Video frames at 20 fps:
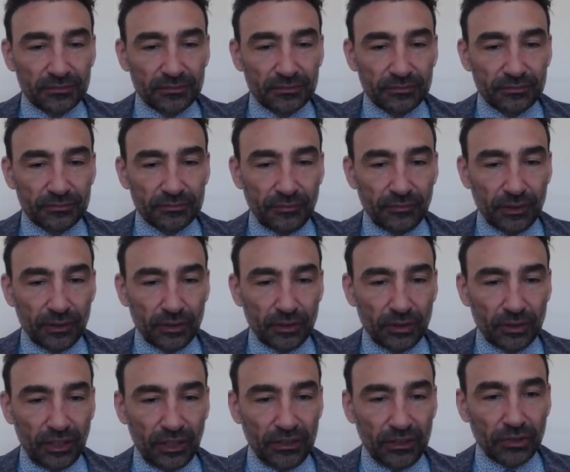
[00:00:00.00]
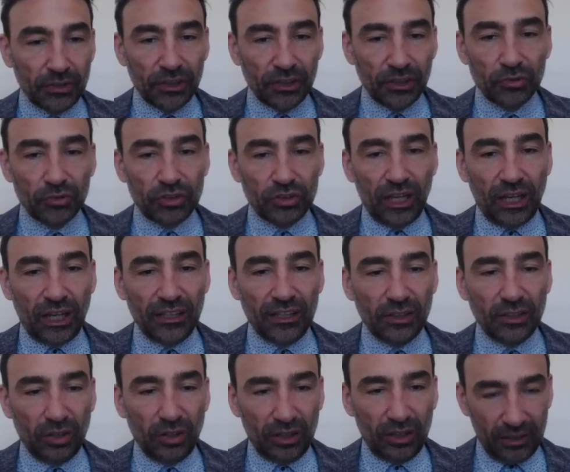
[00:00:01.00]
okay, you can use iloc,
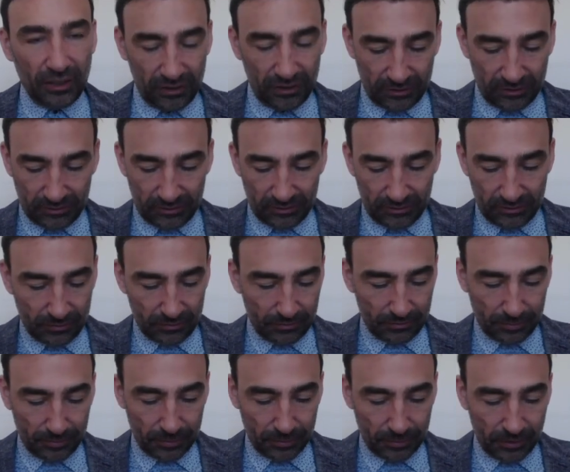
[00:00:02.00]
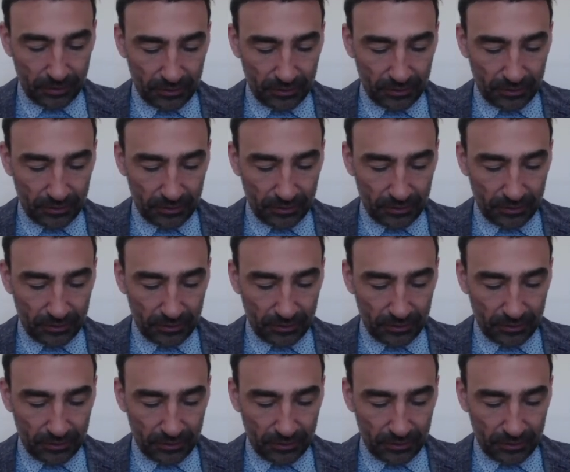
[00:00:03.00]
print